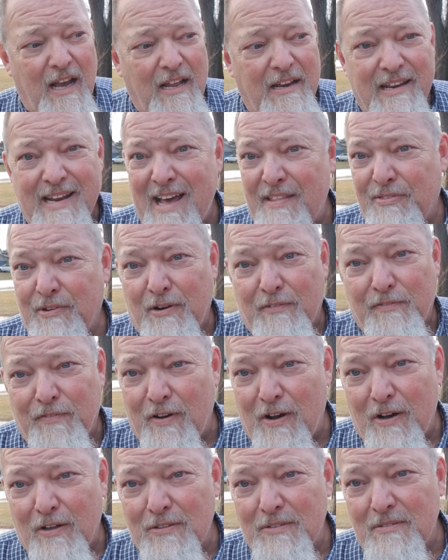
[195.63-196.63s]
Not their
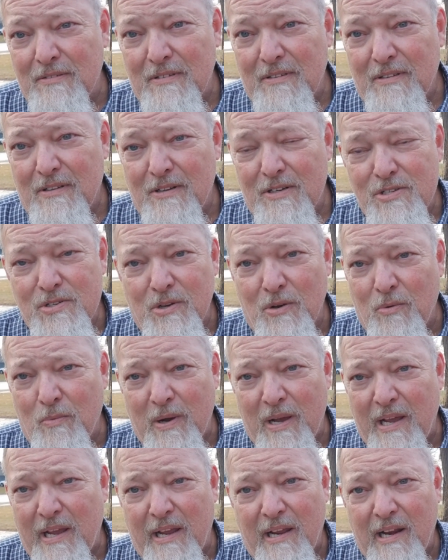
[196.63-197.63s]
fault. There's no
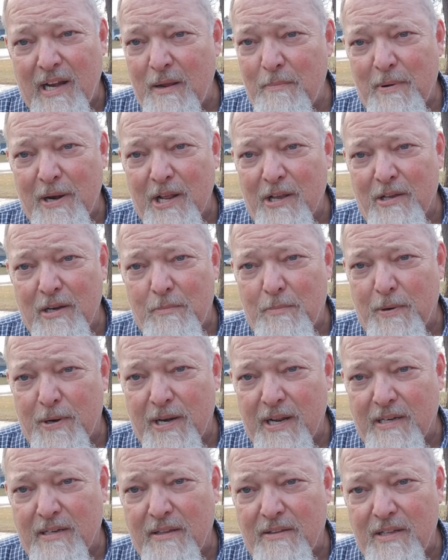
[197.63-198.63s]
way anybody could have
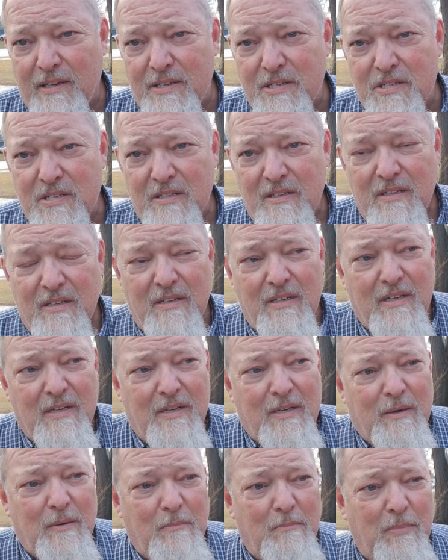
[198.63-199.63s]
predicted this,
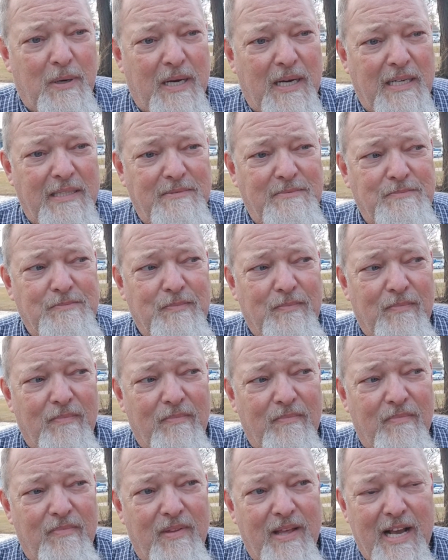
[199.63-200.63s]
but
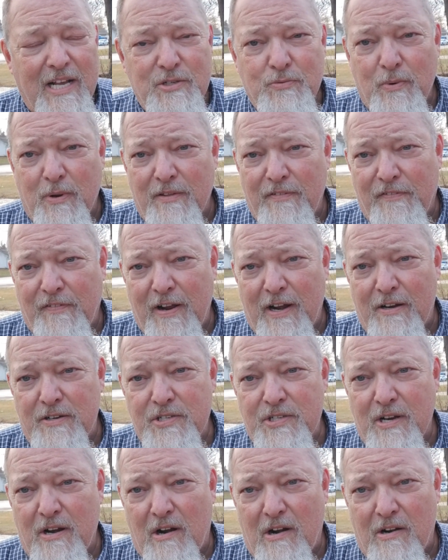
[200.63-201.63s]
that's where the fire
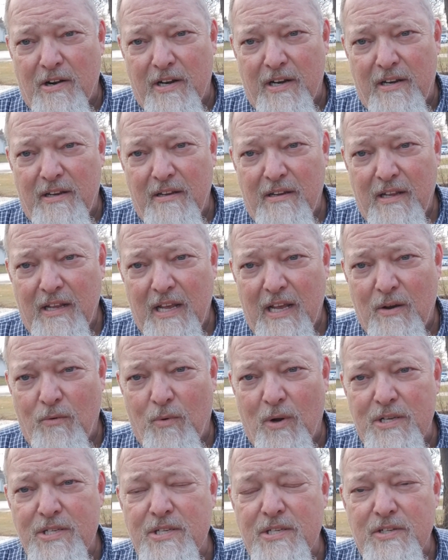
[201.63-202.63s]
started. And
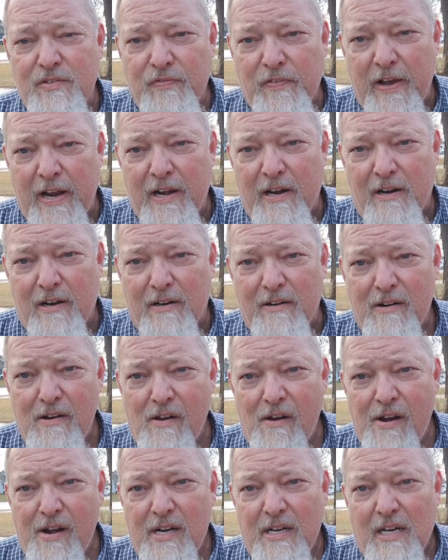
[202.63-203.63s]
once this fire
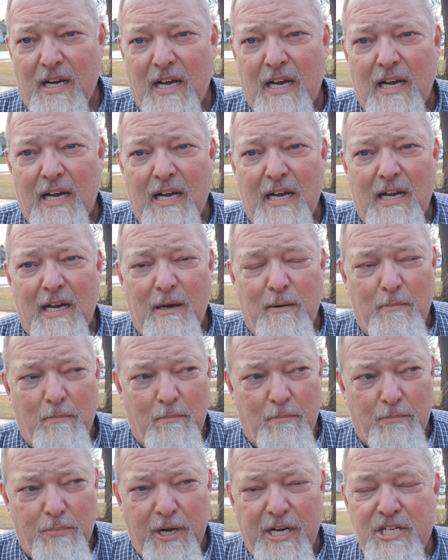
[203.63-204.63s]

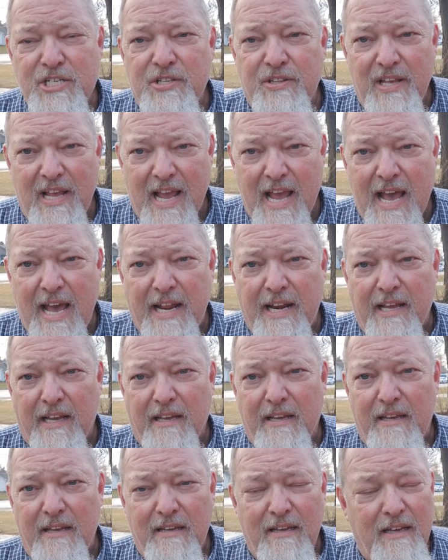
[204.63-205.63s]
breached the
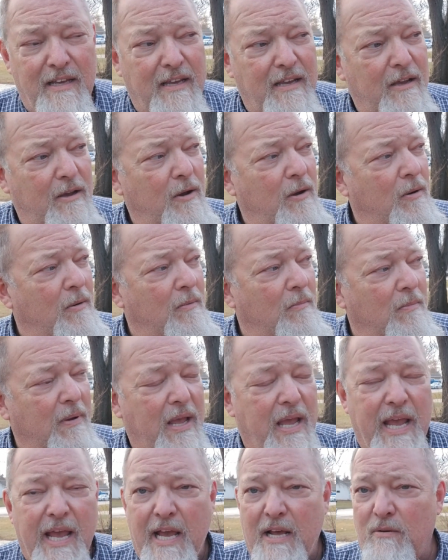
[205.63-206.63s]
attic,
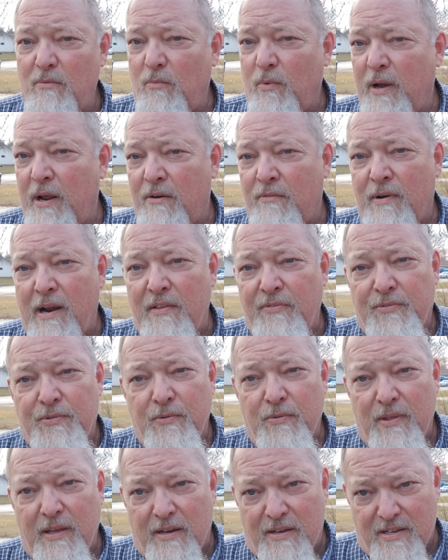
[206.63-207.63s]
it went right
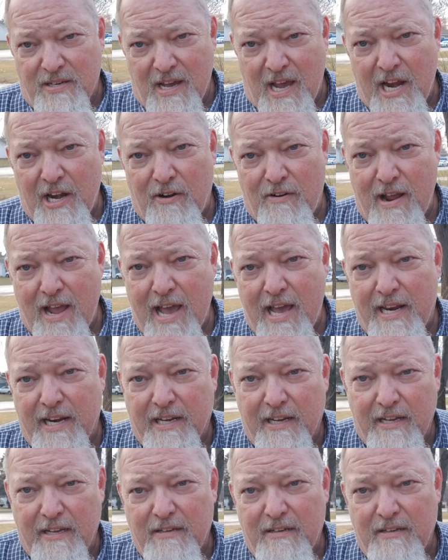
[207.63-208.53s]
through the entire attic.